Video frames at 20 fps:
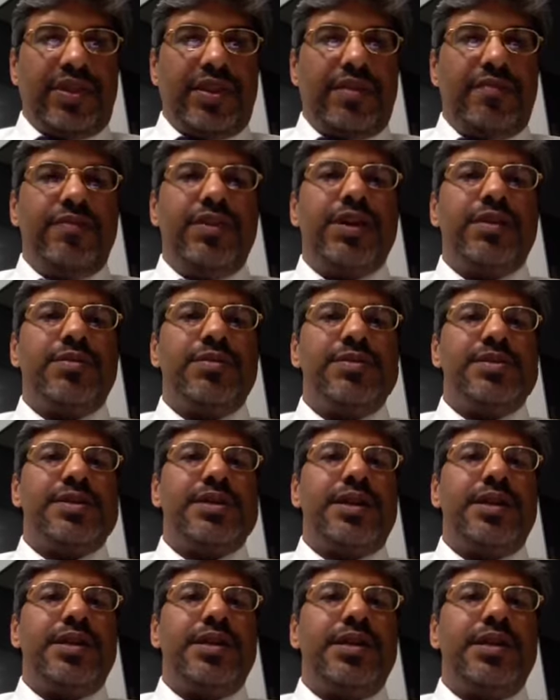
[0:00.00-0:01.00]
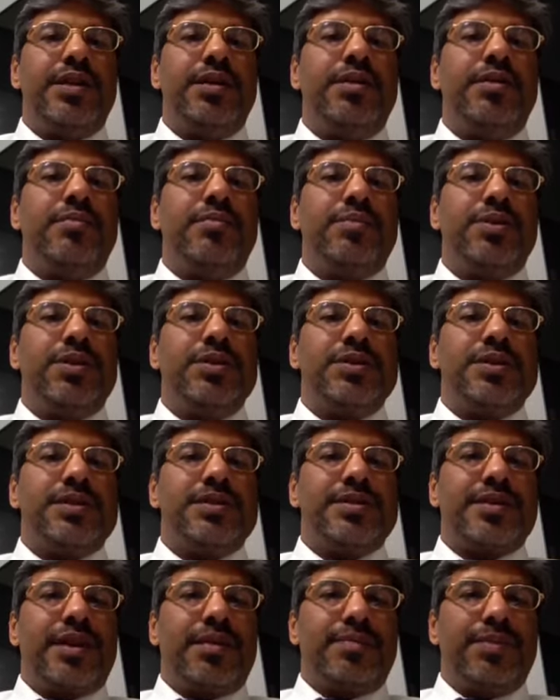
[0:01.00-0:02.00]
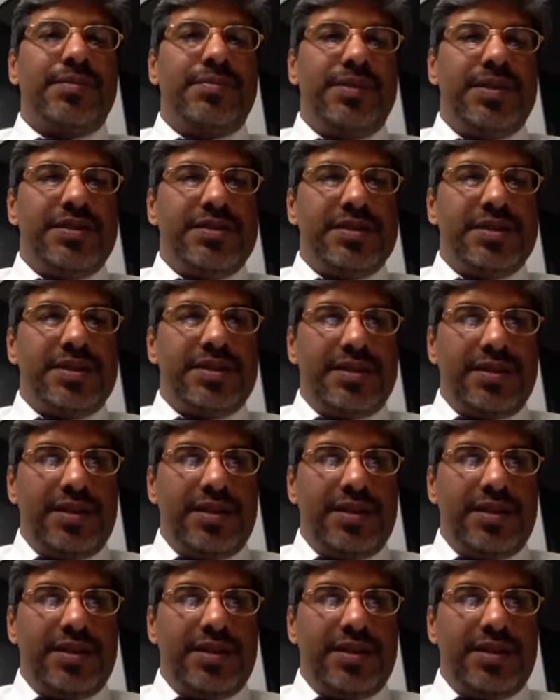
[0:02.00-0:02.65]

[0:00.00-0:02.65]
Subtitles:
We have to study the process capability.